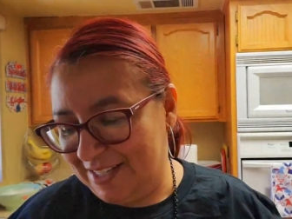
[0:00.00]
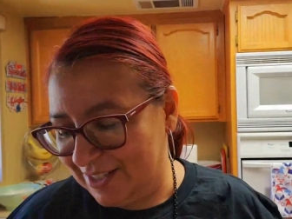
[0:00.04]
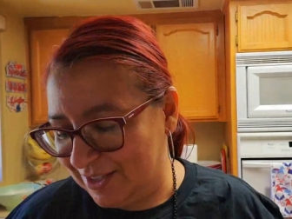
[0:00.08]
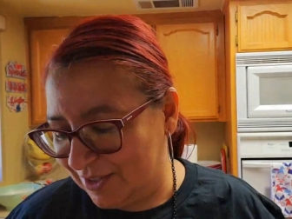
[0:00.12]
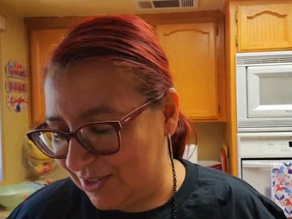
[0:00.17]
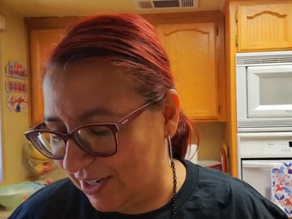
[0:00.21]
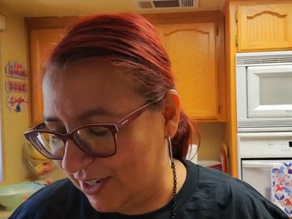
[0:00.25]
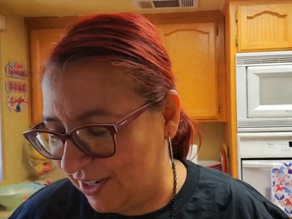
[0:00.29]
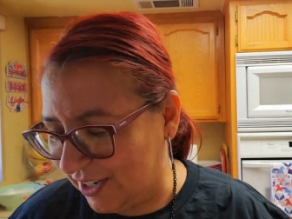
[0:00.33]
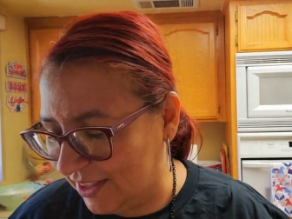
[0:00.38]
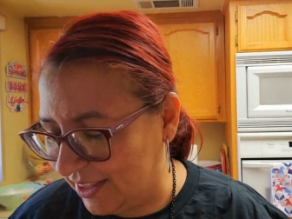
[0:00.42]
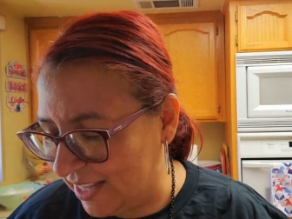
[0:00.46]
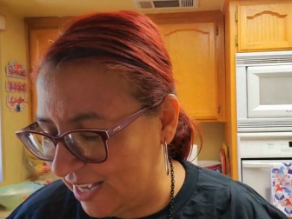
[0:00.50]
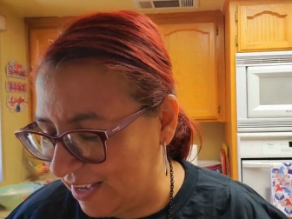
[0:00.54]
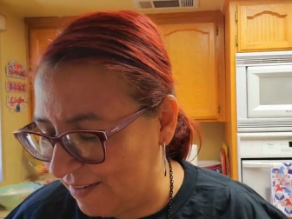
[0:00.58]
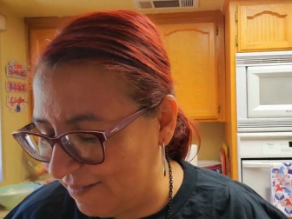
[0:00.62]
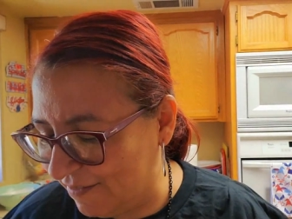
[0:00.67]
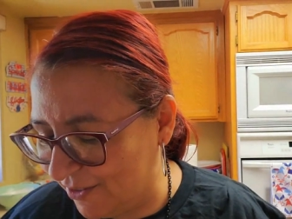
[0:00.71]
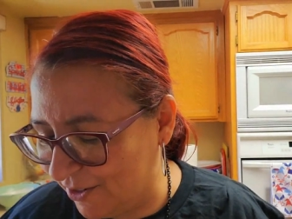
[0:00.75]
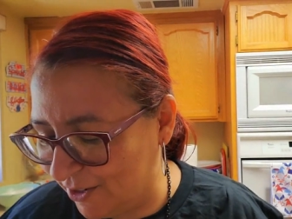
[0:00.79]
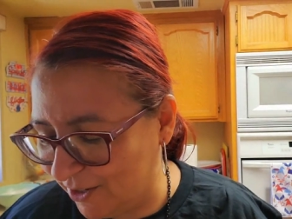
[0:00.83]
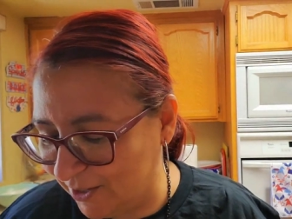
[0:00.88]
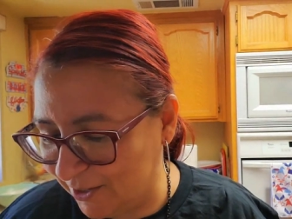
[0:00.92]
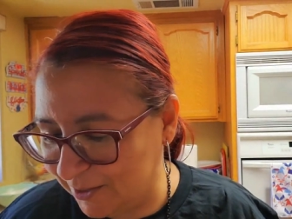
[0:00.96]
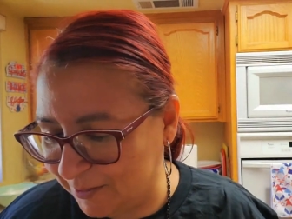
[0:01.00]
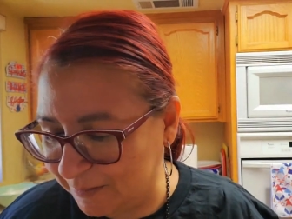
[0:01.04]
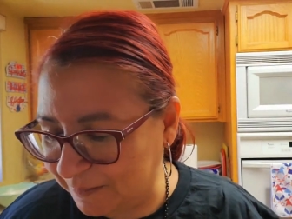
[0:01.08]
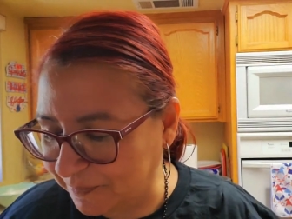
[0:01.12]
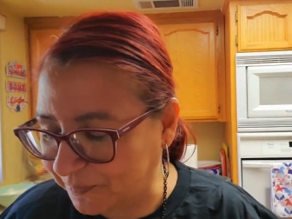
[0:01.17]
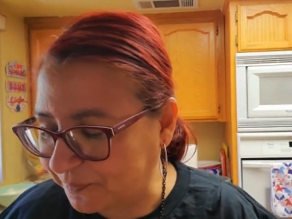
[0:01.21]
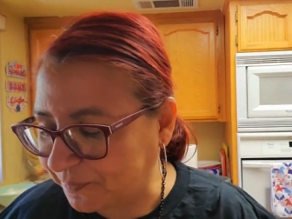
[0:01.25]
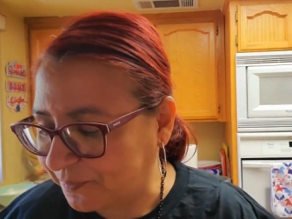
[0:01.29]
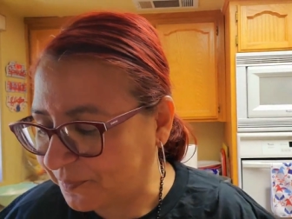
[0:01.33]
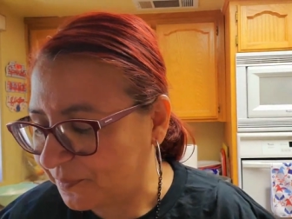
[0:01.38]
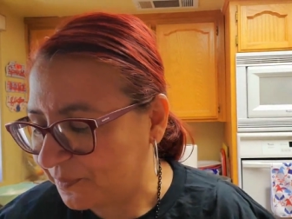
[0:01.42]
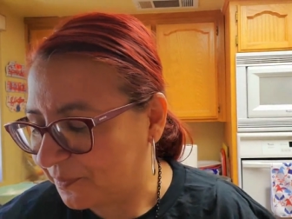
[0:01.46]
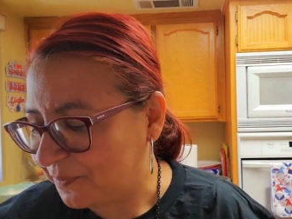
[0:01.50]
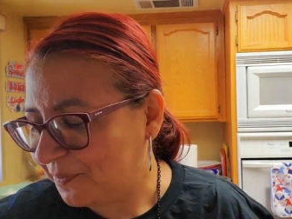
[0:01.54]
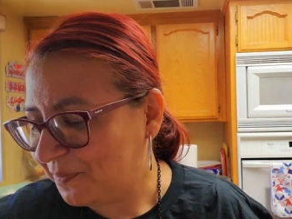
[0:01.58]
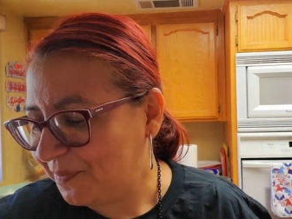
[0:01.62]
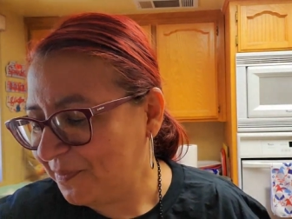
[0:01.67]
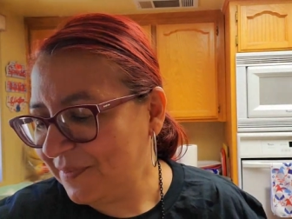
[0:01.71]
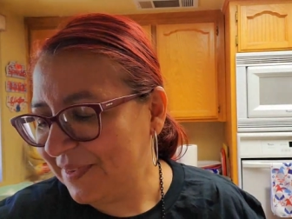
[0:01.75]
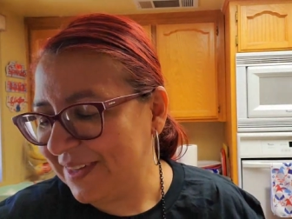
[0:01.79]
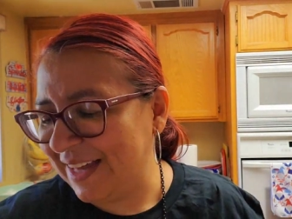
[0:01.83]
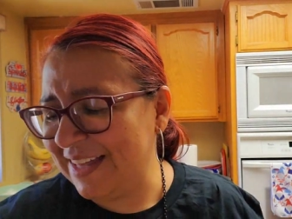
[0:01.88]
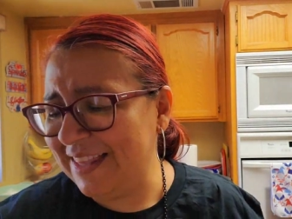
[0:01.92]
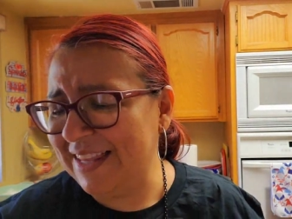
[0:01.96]
So I got that for her.
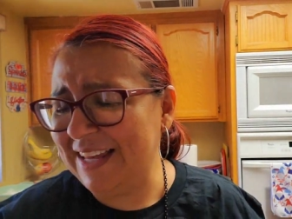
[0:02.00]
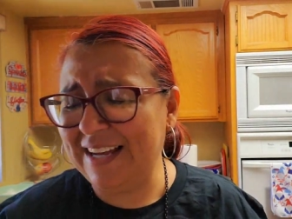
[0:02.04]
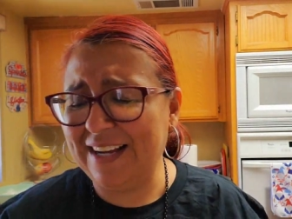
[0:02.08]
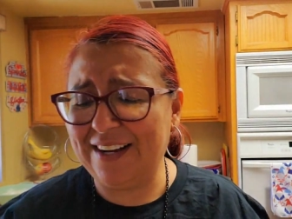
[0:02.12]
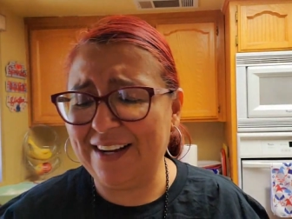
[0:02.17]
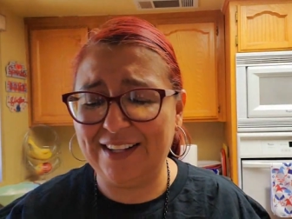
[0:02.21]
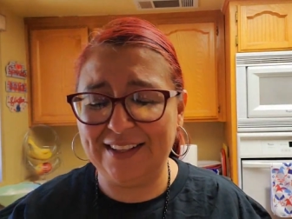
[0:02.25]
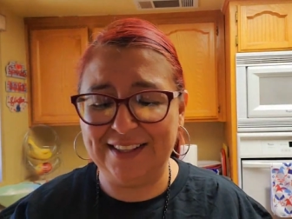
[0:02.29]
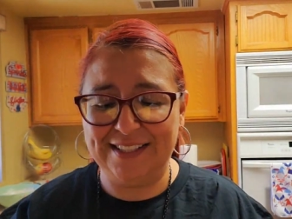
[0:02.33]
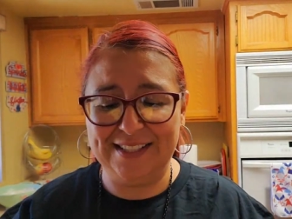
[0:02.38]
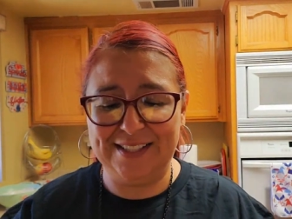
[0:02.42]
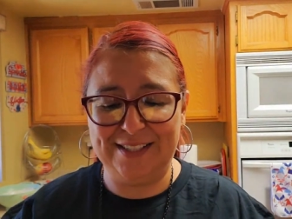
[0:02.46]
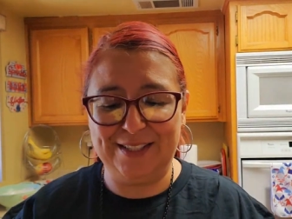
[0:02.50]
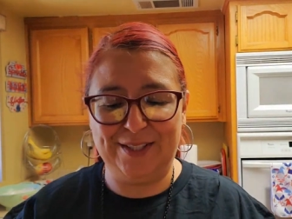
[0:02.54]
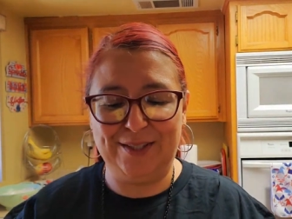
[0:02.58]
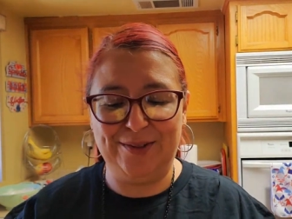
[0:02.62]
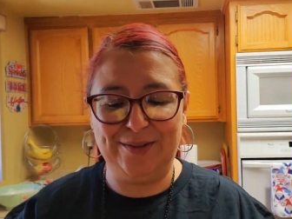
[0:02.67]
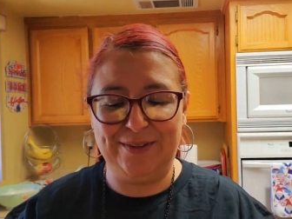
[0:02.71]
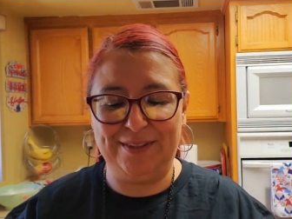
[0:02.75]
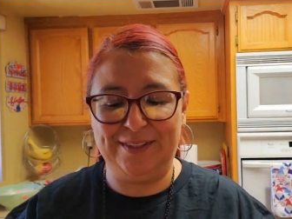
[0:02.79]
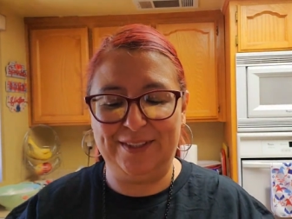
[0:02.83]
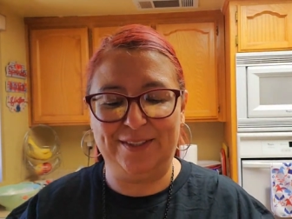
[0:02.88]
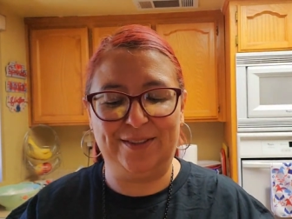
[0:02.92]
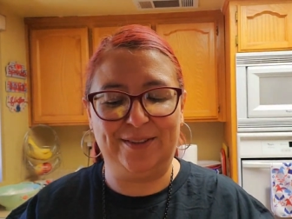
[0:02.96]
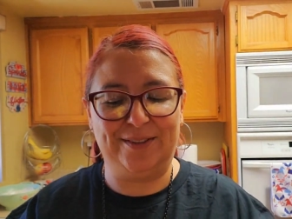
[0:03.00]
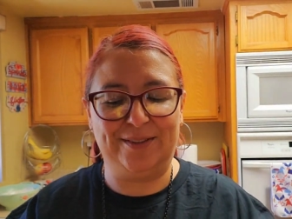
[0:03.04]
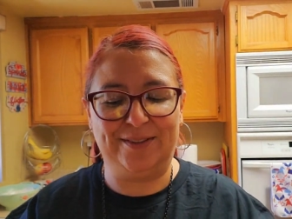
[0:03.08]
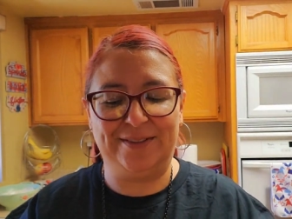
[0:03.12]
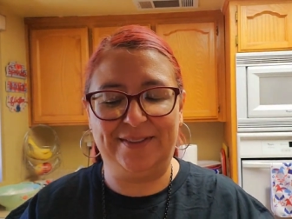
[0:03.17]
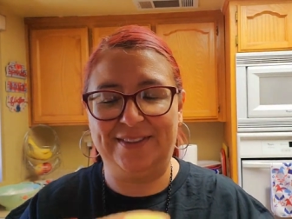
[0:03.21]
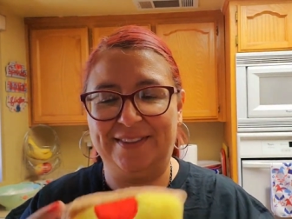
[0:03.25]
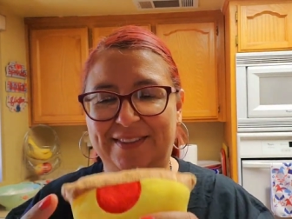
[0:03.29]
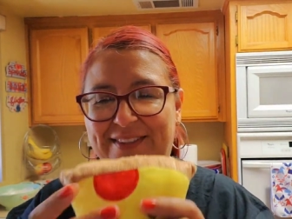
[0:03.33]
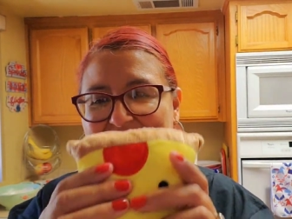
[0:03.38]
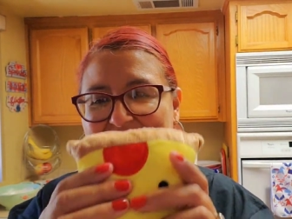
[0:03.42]
And I got this cute little